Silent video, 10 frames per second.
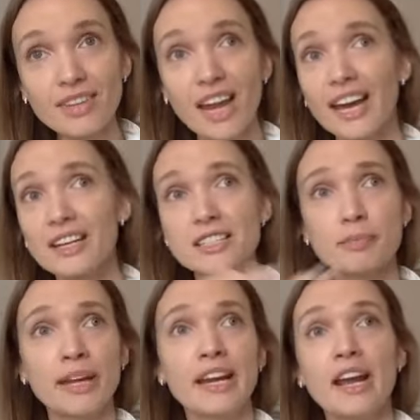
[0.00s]
and
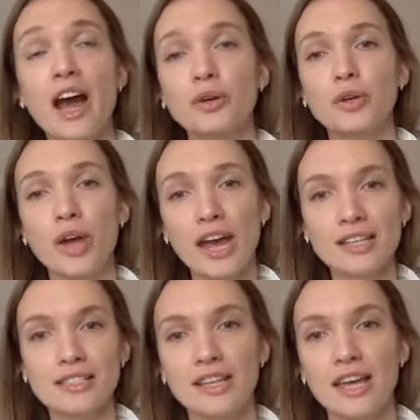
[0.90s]
explaining how you
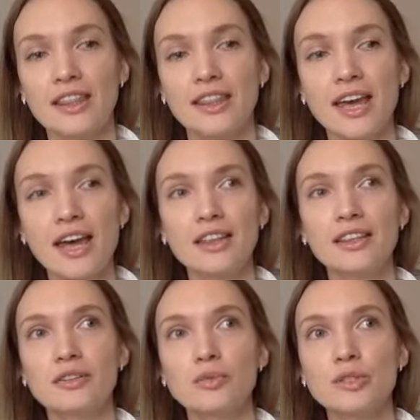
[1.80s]
edit, and then
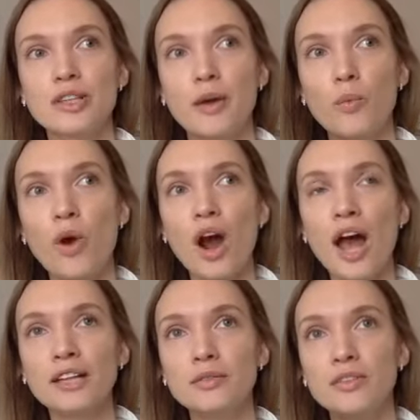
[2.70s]
there was like
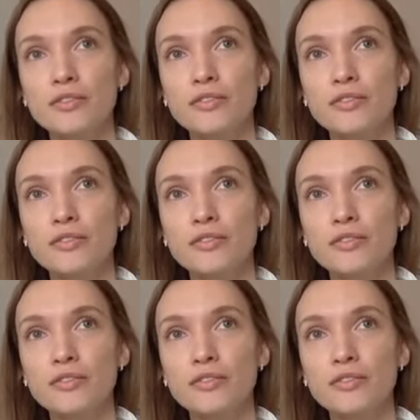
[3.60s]
one